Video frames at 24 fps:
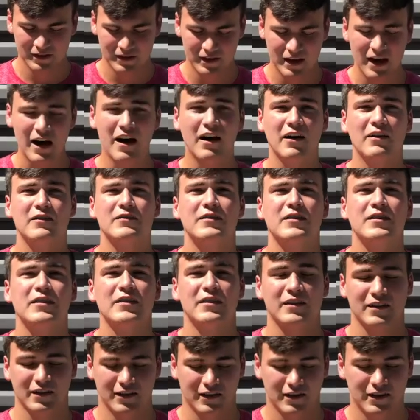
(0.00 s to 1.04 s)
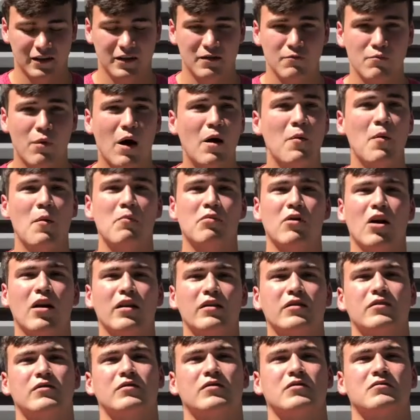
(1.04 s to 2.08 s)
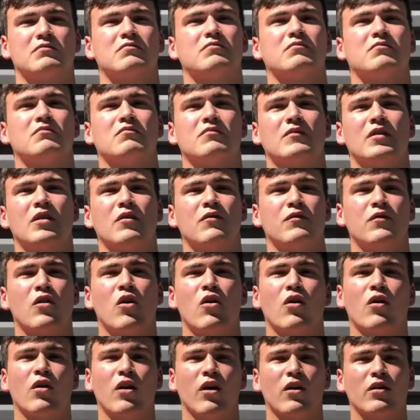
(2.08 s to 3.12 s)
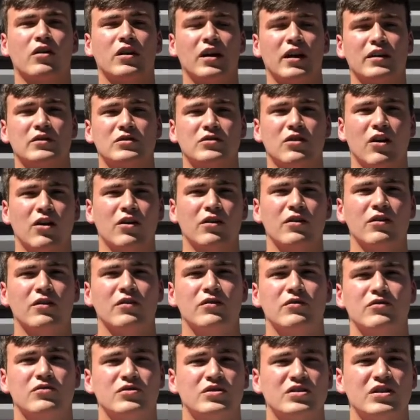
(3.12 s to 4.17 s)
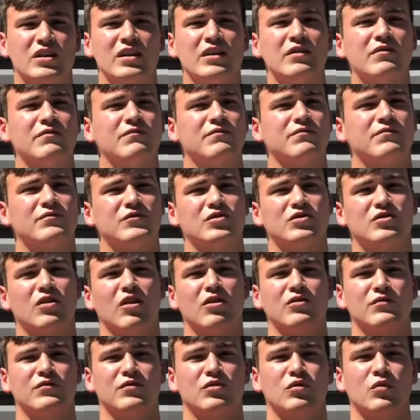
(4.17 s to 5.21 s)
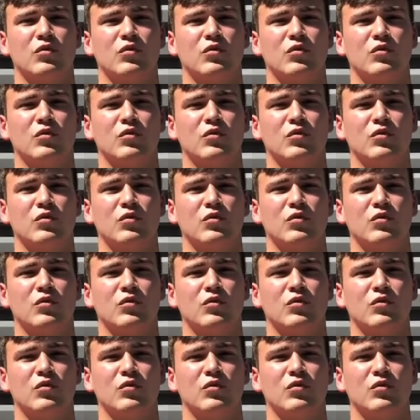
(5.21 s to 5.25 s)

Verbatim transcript: Yeah, buy my product. If you go to our Kickstarter, you'll see. Starts for